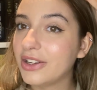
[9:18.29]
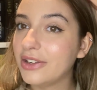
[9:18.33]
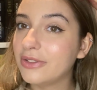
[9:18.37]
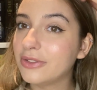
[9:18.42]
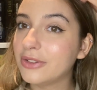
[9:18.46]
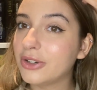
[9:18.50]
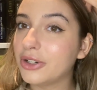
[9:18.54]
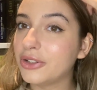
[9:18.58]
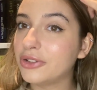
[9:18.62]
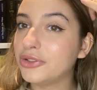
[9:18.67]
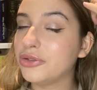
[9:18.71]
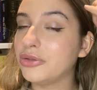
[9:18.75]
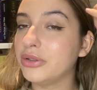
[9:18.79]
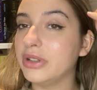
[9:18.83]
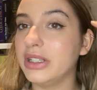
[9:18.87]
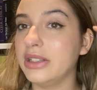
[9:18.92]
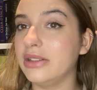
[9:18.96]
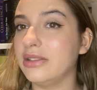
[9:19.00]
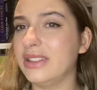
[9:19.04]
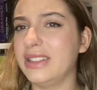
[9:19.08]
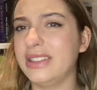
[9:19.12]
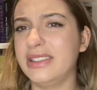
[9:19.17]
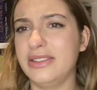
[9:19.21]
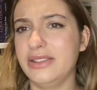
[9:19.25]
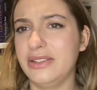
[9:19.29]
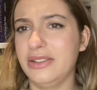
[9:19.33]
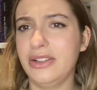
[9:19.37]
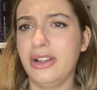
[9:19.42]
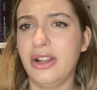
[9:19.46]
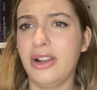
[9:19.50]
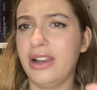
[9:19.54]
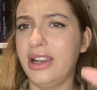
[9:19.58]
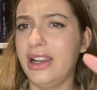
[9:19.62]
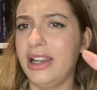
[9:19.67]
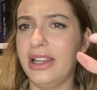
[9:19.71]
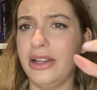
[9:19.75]
country. It's a
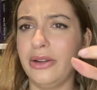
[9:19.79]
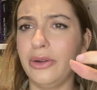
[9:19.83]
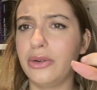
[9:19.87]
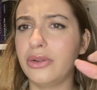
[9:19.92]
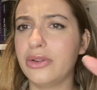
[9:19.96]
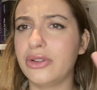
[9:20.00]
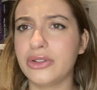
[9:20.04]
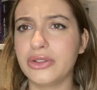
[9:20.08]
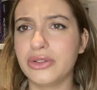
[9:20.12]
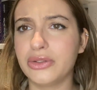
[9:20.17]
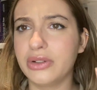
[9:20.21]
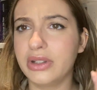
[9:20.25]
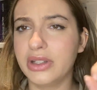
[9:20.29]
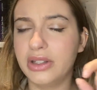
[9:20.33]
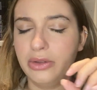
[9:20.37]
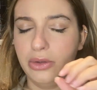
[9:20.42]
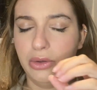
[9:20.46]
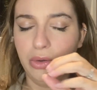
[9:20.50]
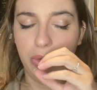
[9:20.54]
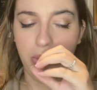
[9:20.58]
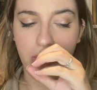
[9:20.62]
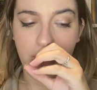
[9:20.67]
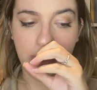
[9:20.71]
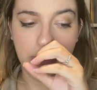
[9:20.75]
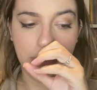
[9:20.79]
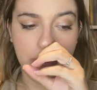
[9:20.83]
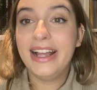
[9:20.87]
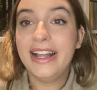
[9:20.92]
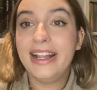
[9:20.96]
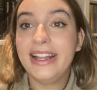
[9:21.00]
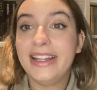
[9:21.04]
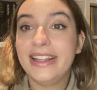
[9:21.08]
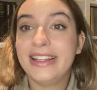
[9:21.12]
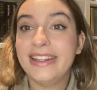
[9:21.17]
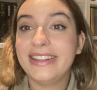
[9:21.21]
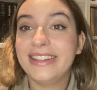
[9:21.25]
little country in Europe,
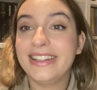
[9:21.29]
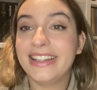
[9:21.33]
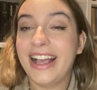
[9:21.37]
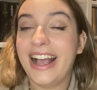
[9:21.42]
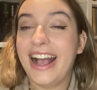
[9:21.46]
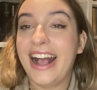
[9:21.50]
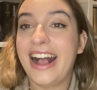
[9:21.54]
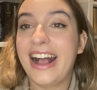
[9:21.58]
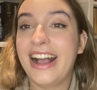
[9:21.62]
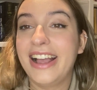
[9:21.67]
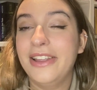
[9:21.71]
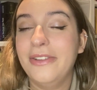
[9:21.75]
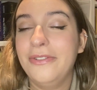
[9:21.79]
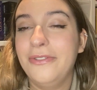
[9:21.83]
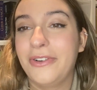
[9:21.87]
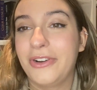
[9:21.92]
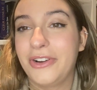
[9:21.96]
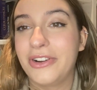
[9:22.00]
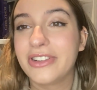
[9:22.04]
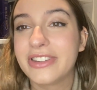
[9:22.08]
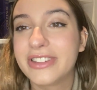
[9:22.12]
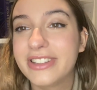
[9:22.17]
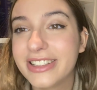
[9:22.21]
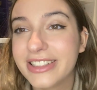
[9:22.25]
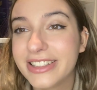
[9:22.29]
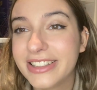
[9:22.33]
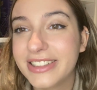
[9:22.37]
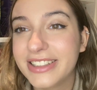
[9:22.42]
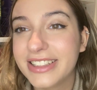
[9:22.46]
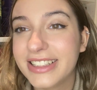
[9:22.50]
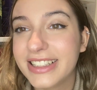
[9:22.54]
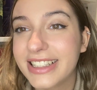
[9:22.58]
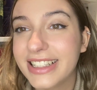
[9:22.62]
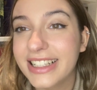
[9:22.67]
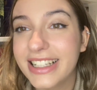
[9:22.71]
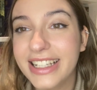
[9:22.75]
and I thought
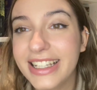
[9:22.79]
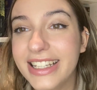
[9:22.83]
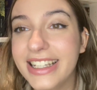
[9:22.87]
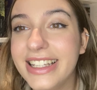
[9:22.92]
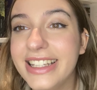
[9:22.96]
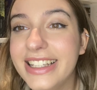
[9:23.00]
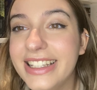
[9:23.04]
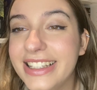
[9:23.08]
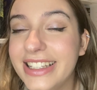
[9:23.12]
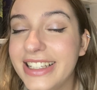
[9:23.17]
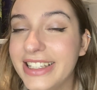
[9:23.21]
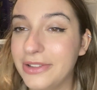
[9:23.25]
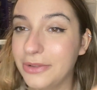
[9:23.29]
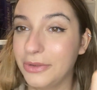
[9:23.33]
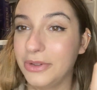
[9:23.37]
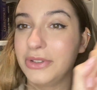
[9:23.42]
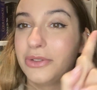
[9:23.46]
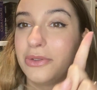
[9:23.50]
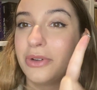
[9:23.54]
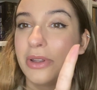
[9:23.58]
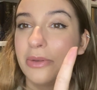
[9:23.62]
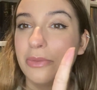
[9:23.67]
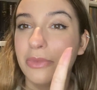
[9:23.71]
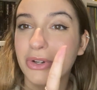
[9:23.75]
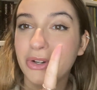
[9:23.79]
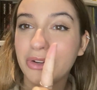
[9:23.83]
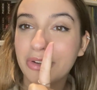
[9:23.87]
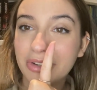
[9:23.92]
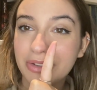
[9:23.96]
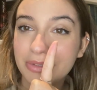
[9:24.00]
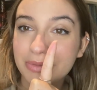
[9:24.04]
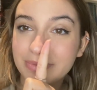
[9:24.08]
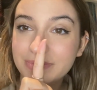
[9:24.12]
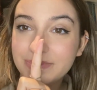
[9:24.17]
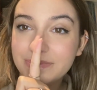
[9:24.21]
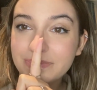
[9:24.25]
it was 1 book,
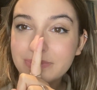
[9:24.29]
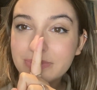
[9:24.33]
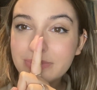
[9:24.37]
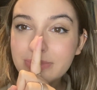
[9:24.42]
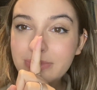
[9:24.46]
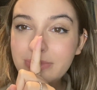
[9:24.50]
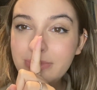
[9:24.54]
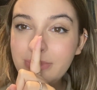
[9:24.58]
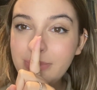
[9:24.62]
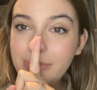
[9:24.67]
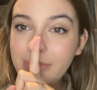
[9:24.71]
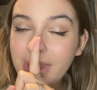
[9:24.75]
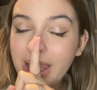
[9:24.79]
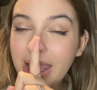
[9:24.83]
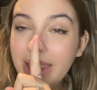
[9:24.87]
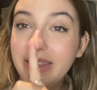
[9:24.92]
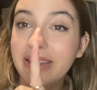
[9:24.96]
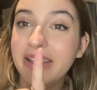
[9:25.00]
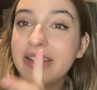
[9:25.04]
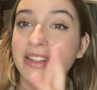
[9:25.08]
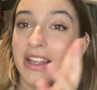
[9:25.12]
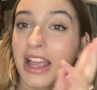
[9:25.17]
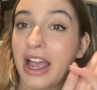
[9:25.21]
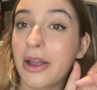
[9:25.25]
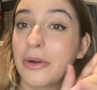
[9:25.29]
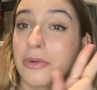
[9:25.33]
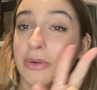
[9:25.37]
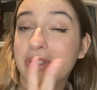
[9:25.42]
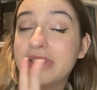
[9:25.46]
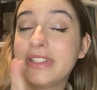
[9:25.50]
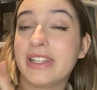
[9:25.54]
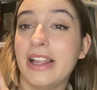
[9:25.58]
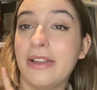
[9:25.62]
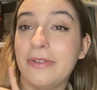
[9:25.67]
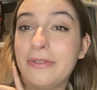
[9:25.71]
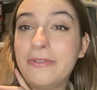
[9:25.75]
and then I was
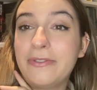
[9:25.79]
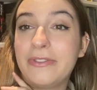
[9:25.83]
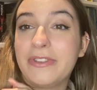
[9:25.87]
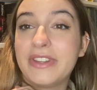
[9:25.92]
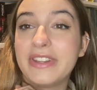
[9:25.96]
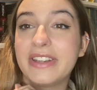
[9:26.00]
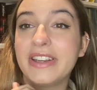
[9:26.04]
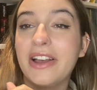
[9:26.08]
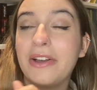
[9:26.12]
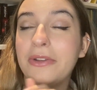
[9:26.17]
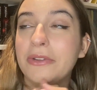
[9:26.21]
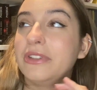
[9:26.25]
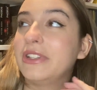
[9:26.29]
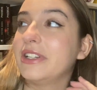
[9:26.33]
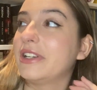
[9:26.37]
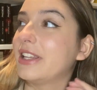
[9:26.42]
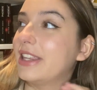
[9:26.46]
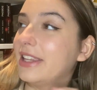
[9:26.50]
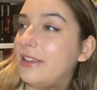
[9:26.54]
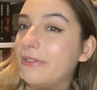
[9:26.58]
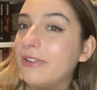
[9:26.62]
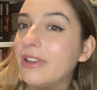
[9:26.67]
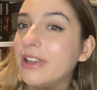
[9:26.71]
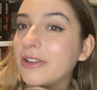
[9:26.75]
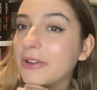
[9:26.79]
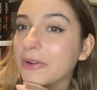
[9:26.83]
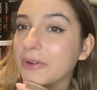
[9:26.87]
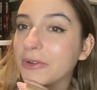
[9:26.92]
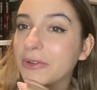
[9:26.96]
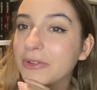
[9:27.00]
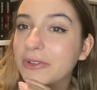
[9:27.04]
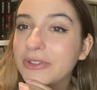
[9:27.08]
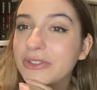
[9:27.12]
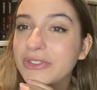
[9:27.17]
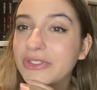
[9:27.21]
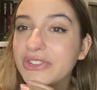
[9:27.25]
left on a cliffhanger.
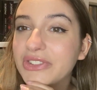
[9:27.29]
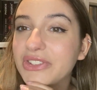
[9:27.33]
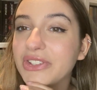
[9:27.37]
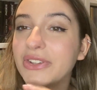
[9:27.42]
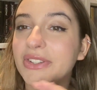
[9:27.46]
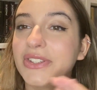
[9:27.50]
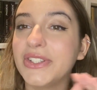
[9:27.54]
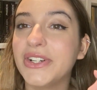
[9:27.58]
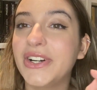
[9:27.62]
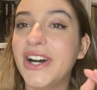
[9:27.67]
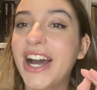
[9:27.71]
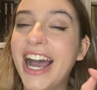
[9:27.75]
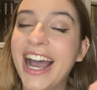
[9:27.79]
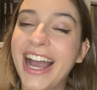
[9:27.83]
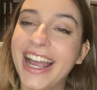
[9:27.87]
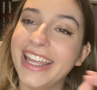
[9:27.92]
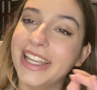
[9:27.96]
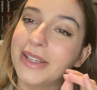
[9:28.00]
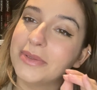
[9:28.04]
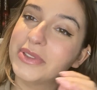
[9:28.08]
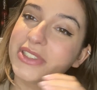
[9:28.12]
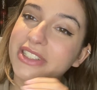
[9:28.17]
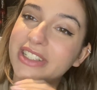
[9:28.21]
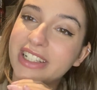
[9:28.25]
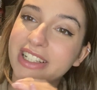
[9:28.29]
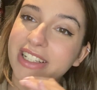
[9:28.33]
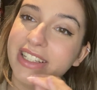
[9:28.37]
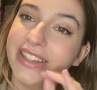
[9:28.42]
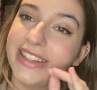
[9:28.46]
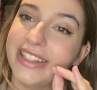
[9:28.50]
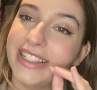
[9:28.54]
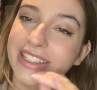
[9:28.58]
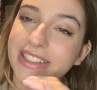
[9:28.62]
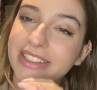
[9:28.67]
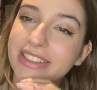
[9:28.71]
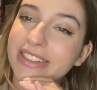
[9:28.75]
So now I absolutely
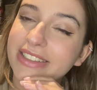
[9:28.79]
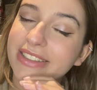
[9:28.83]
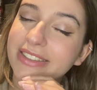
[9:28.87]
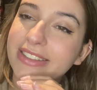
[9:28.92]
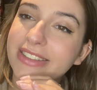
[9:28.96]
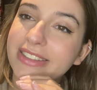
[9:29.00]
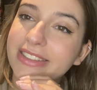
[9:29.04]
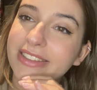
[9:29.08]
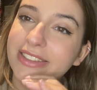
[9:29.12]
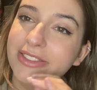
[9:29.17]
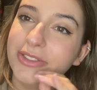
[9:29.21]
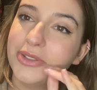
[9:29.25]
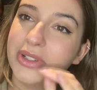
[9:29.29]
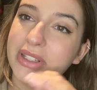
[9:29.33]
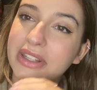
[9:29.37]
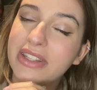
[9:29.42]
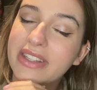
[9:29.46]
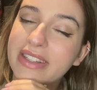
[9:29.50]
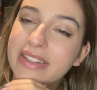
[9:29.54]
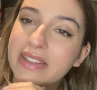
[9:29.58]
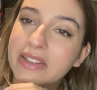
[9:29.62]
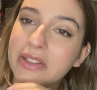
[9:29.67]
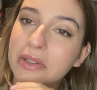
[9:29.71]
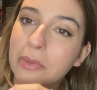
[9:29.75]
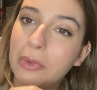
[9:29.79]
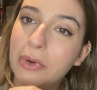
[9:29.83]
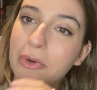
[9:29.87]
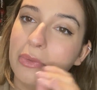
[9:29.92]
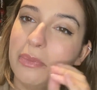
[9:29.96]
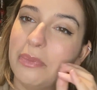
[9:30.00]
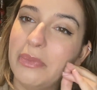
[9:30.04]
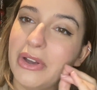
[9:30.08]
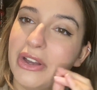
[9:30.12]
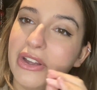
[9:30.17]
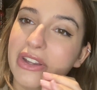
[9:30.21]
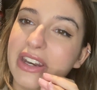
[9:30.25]
need to read the second book,
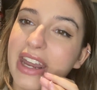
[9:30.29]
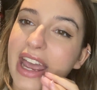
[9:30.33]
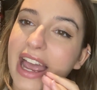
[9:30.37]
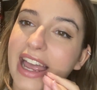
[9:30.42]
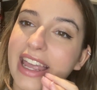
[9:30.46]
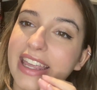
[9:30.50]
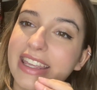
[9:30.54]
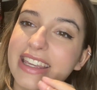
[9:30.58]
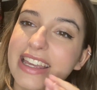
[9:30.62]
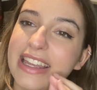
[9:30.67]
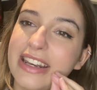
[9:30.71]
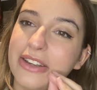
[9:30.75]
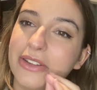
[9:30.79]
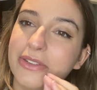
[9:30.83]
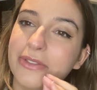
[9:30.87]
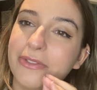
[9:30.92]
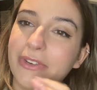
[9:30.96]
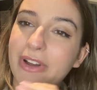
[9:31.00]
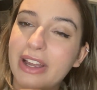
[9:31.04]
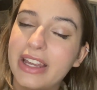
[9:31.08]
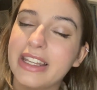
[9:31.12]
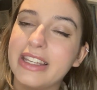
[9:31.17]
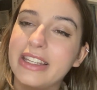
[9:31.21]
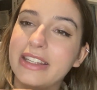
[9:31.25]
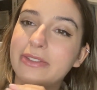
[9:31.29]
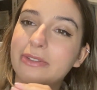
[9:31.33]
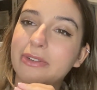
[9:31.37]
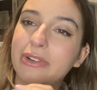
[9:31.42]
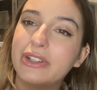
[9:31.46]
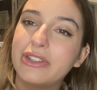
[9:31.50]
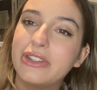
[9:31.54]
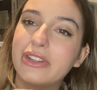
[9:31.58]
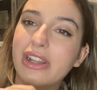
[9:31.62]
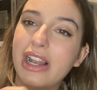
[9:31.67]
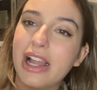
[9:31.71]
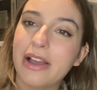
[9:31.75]
but I cannot find it for
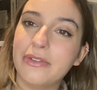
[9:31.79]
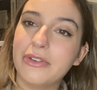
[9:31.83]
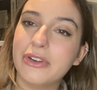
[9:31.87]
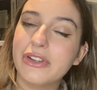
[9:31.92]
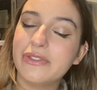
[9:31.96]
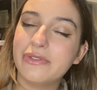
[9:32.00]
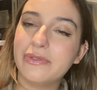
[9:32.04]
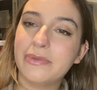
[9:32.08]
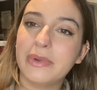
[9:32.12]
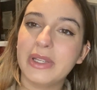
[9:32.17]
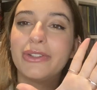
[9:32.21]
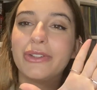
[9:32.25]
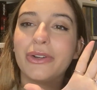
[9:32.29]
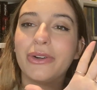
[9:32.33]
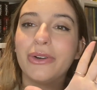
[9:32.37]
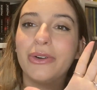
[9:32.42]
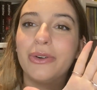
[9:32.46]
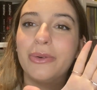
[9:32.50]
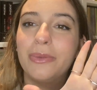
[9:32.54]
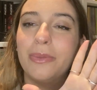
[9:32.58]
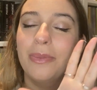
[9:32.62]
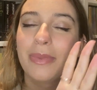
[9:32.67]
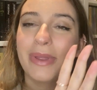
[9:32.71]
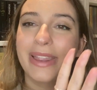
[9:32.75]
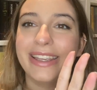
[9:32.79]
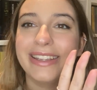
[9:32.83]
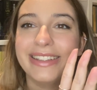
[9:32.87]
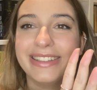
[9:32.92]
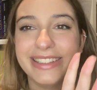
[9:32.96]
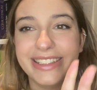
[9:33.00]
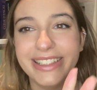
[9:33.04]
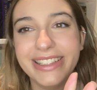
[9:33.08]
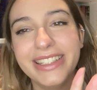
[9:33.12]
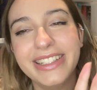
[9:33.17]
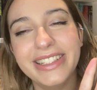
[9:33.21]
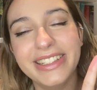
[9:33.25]
the life of me. So
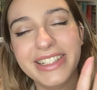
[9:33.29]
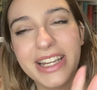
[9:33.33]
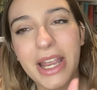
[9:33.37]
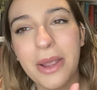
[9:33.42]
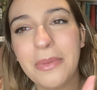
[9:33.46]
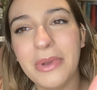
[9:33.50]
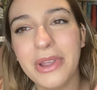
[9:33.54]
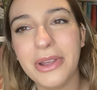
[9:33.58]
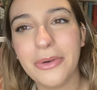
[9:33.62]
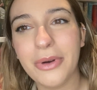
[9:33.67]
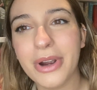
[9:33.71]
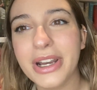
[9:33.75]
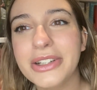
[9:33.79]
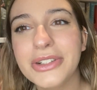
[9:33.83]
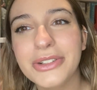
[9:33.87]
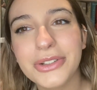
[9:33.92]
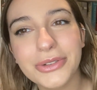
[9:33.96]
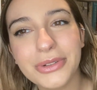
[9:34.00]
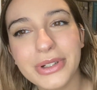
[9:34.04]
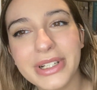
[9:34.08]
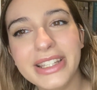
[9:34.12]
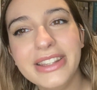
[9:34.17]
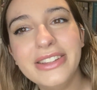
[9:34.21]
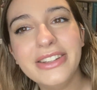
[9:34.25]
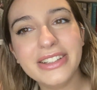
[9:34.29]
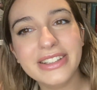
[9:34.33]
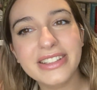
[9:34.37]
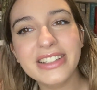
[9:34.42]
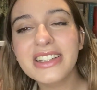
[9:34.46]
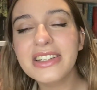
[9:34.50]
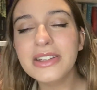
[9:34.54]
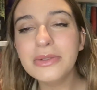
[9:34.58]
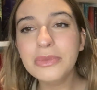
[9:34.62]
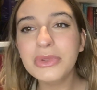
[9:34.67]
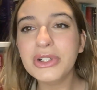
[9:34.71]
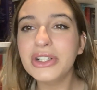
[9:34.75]
please tell me where to read the
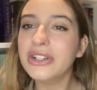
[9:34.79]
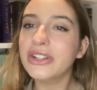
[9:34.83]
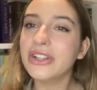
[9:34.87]
second book.